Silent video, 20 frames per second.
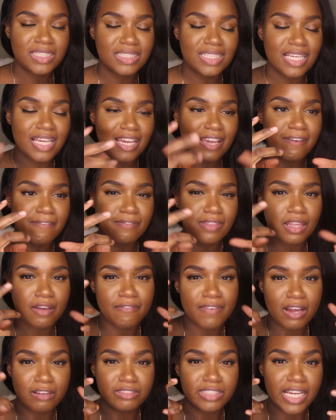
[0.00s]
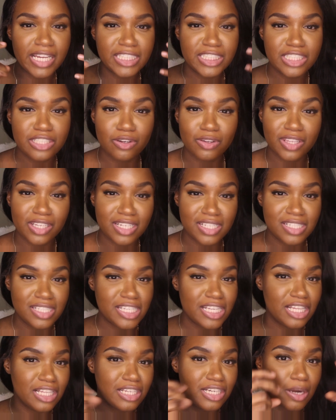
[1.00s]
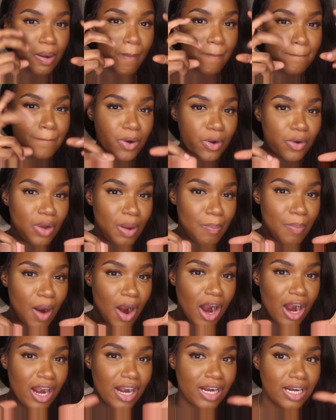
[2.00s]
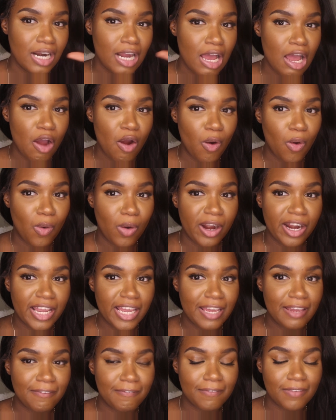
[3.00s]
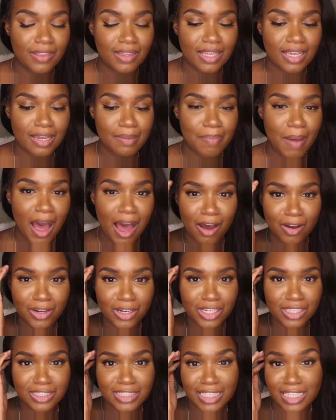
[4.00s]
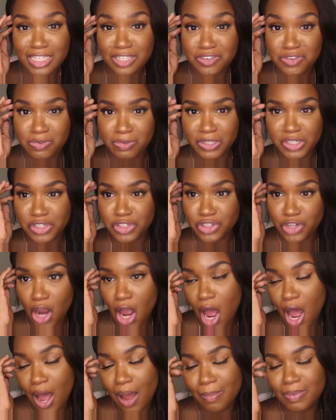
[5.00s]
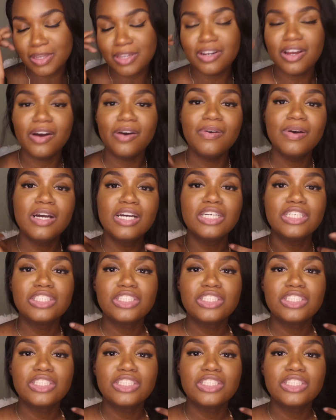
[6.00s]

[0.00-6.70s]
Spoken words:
See if the foundation or the concealer broke apart or if the powder didn't do its job, you know?